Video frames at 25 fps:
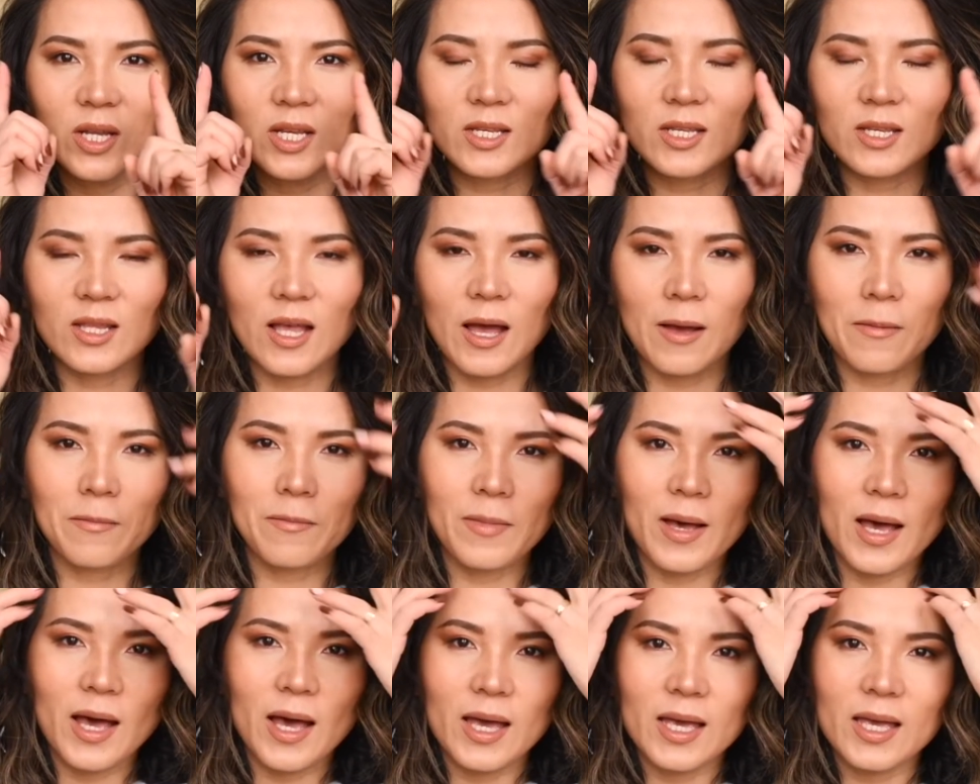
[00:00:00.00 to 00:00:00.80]
that
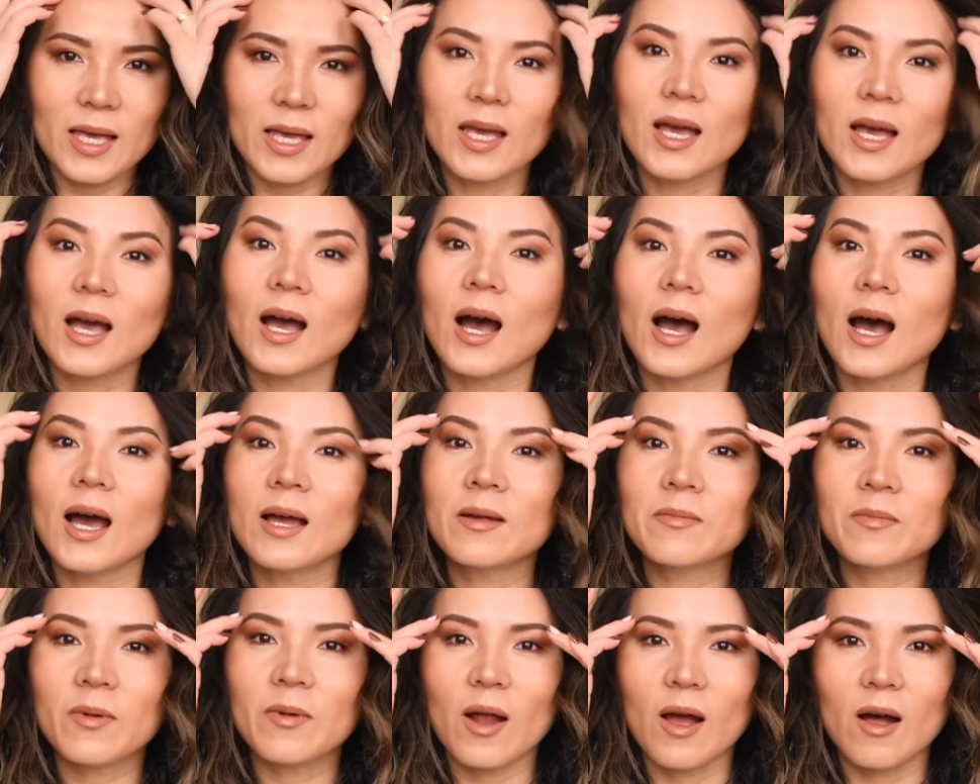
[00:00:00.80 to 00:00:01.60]
my
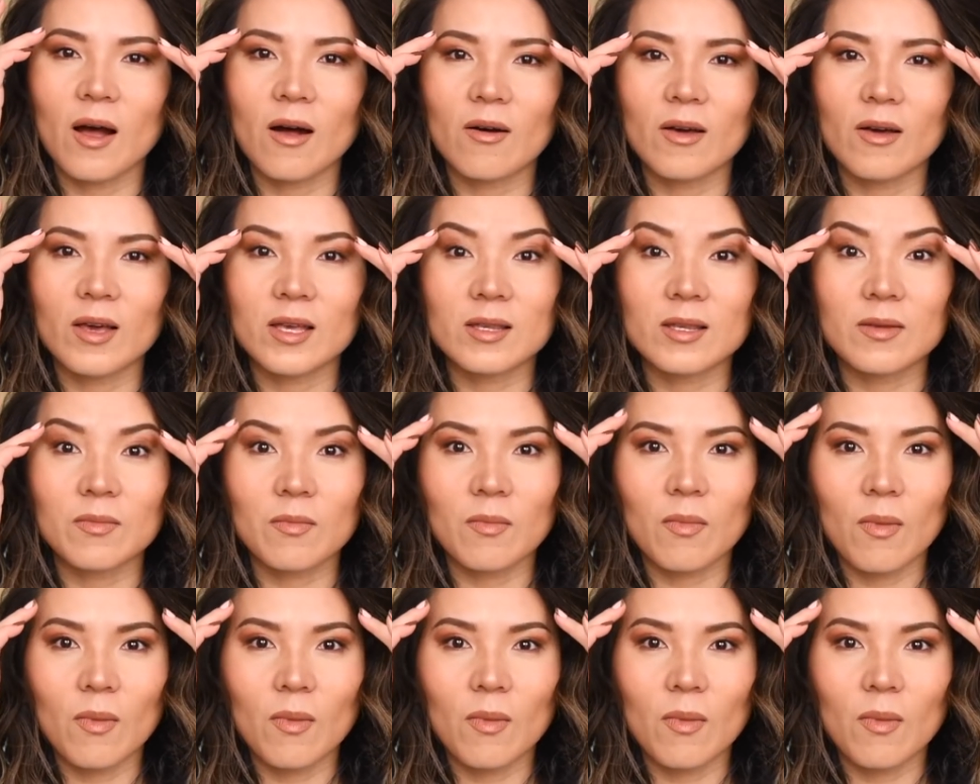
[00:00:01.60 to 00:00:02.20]
eyebrow is